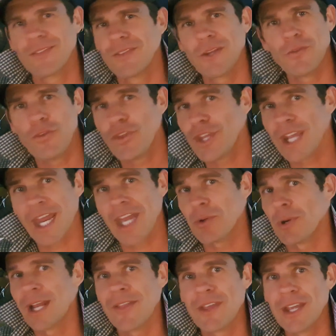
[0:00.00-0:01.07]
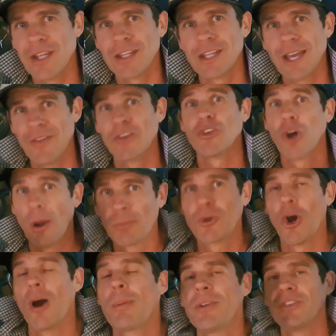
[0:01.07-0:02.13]
if you think anyone out there at the top
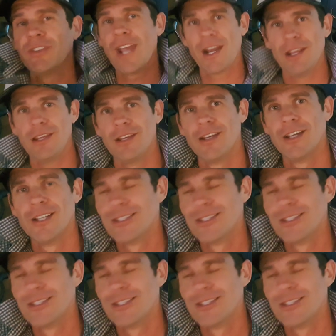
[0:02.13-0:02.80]
top is natty,